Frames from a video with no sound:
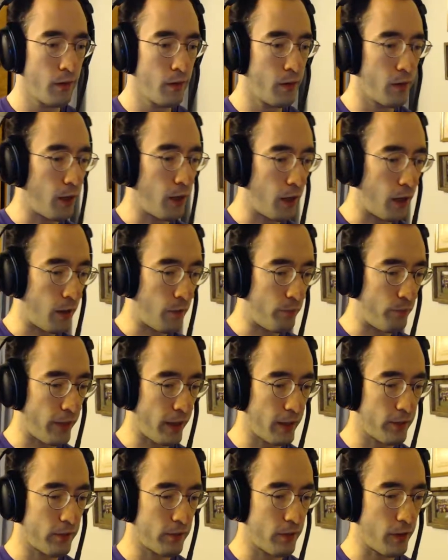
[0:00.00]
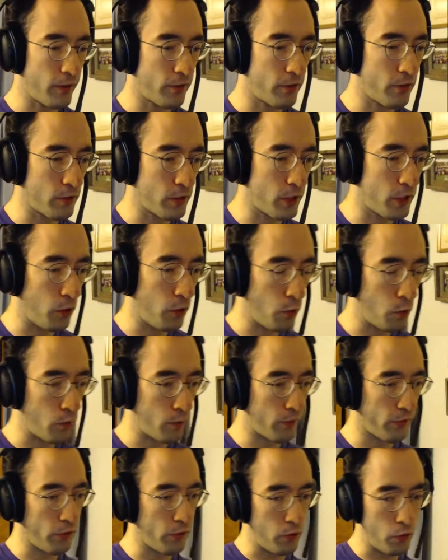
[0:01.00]
That's your cue
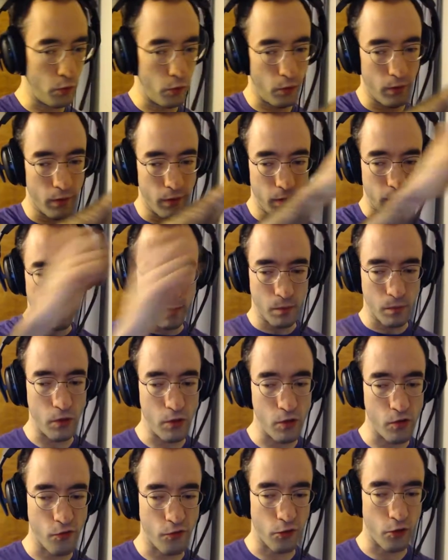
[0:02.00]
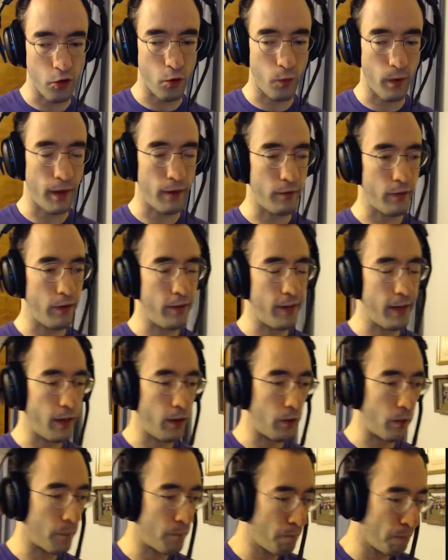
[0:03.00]
to maneuver around and
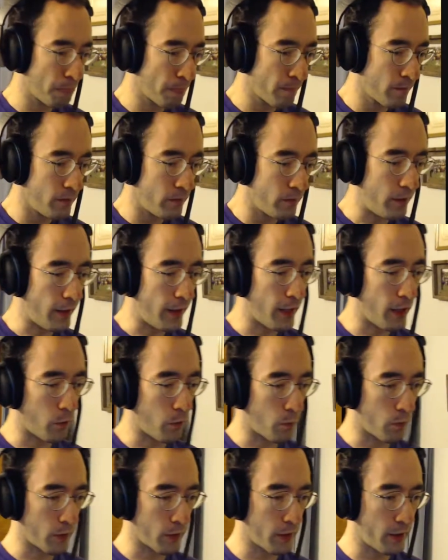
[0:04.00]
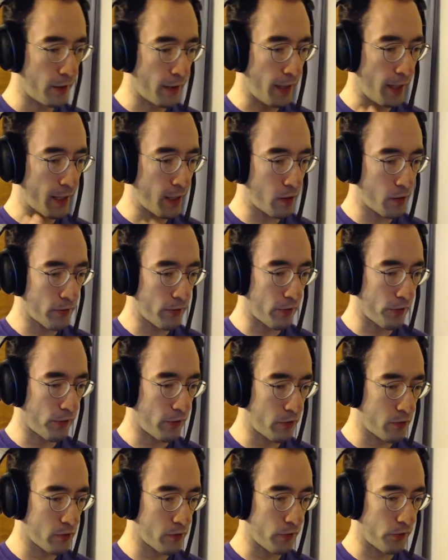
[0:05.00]
down. Now, we're going to hang out of the
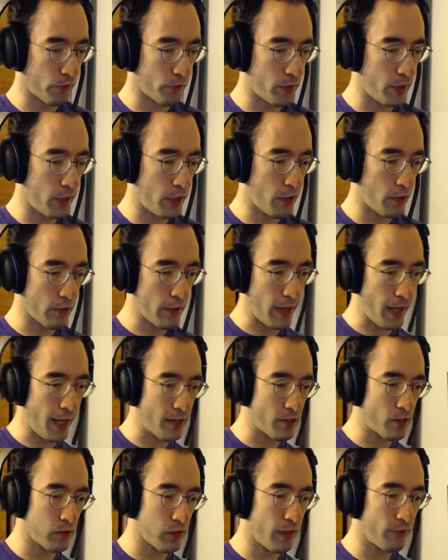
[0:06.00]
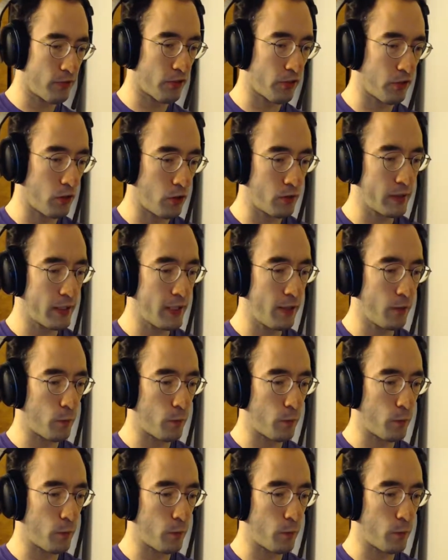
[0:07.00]
center of the screen here and edge left slowly.